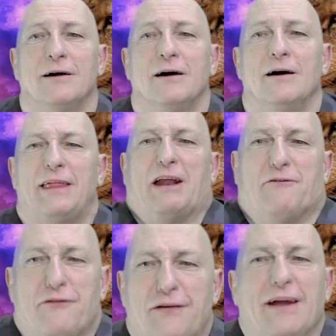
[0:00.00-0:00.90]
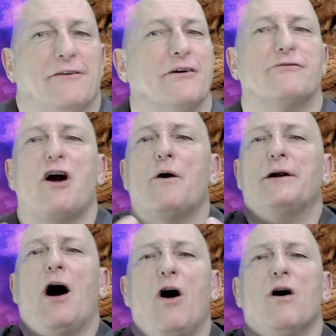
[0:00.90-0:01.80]
that fear of going
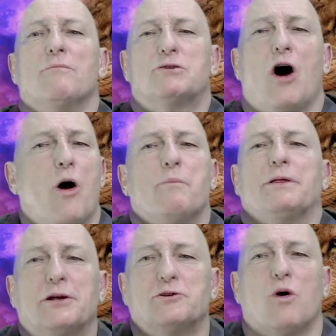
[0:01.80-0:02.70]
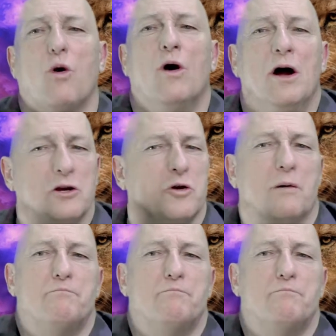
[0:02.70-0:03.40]
home to open the door to a